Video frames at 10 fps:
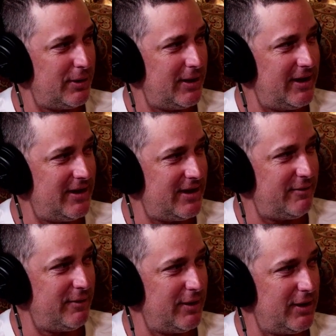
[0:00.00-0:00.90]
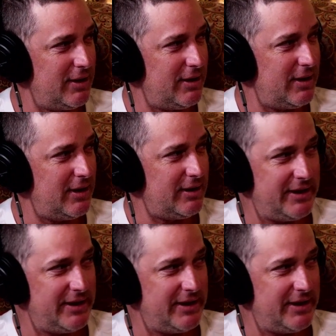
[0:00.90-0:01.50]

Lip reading: Like, he's never going to, lead a